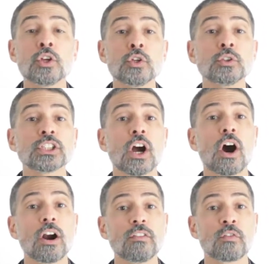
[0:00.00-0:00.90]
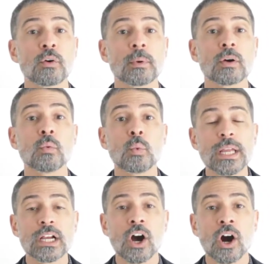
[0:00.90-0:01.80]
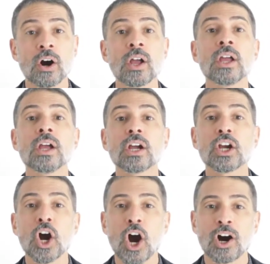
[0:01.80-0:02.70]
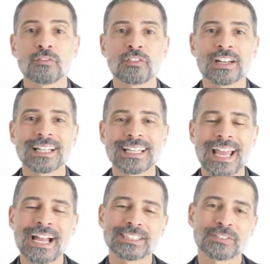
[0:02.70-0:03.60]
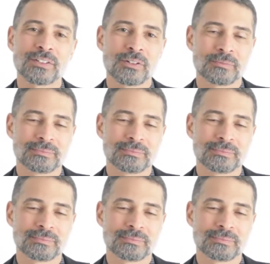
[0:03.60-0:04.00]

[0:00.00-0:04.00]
using our formula we call confident cash flow.